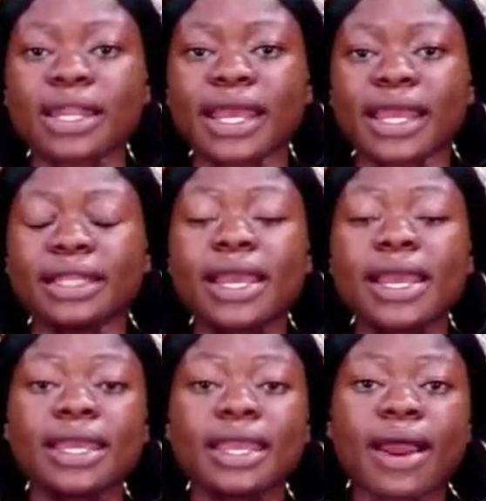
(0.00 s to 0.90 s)
to an end,
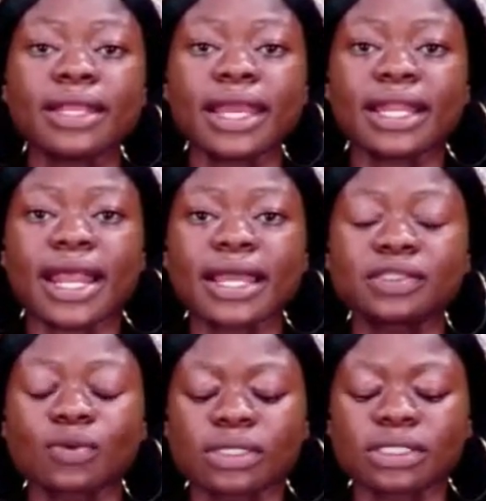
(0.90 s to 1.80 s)
here are the
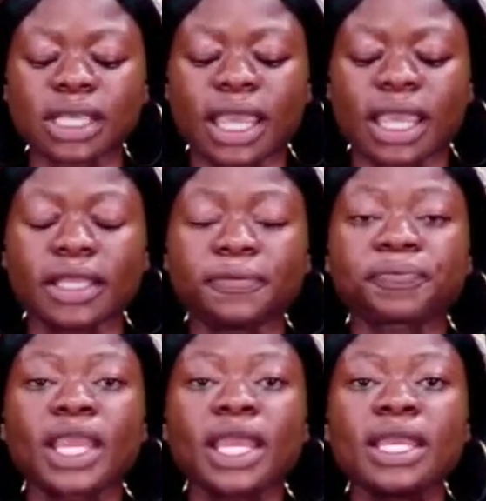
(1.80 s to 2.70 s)
headlines once
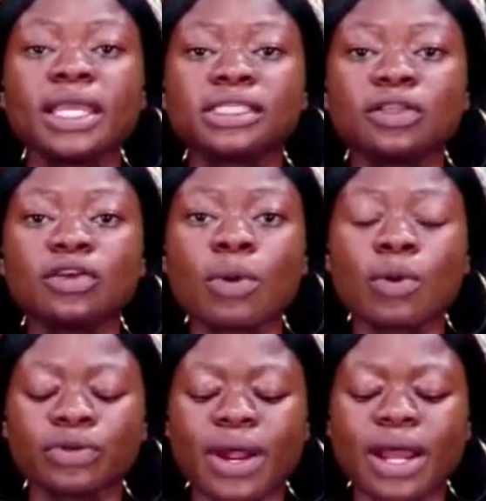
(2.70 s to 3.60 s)
again.
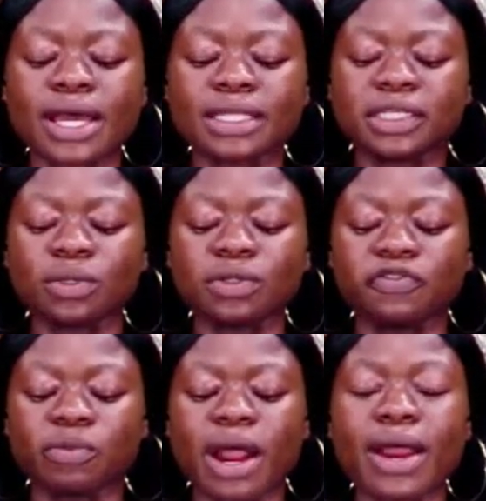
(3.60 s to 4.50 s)
Tinubu would rather deal
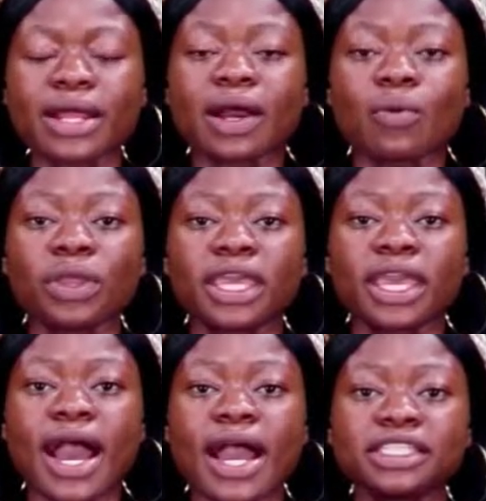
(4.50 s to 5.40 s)
with Fubara than
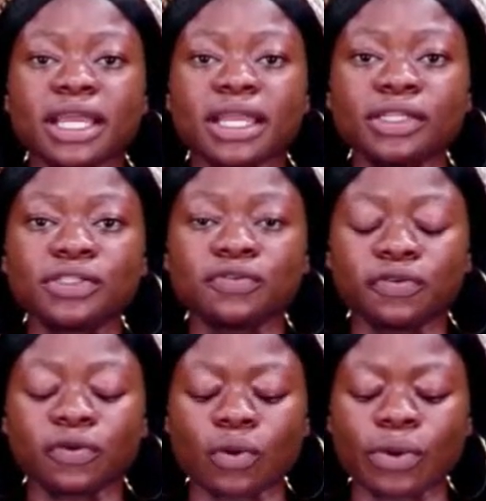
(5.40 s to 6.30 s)
Wike, Aisha
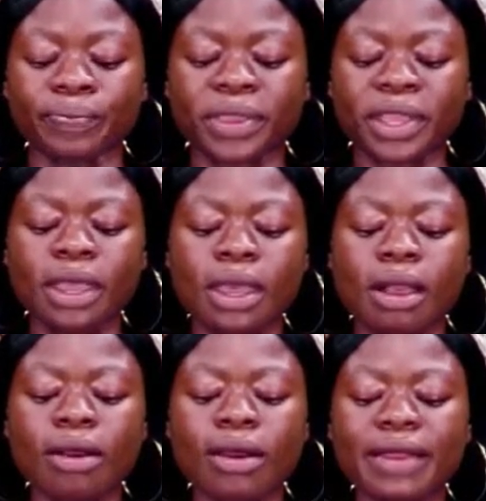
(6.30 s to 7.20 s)
Yesufu.
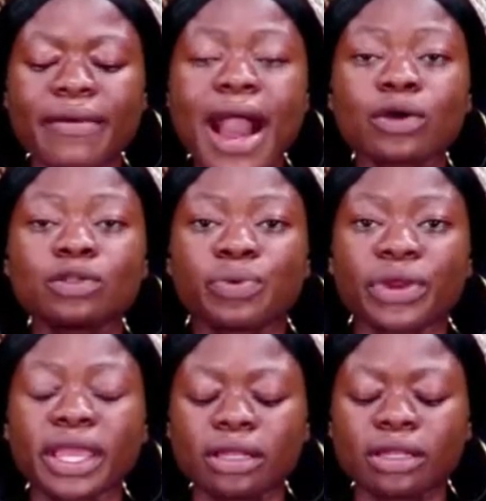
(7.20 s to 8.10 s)
Cholera
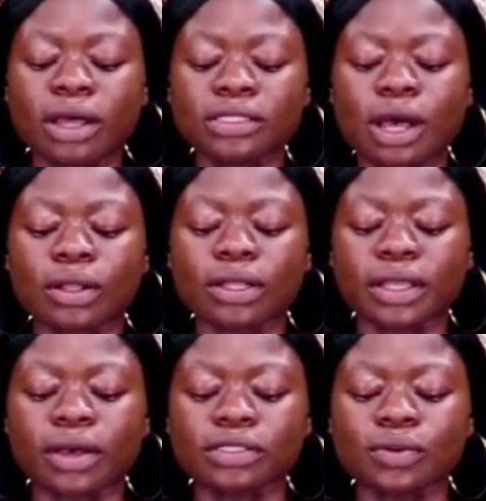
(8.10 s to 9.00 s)
outbreak. Not all
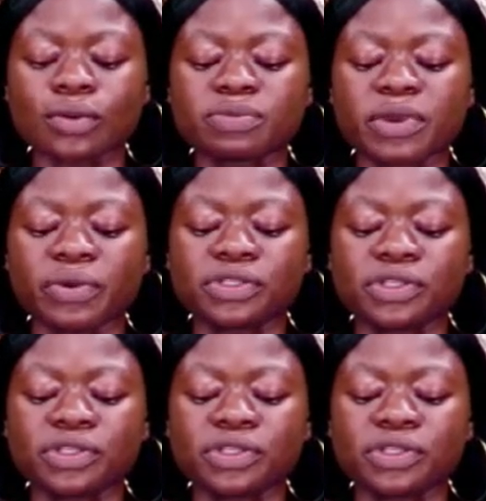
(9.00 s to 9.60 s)
Lagos schools may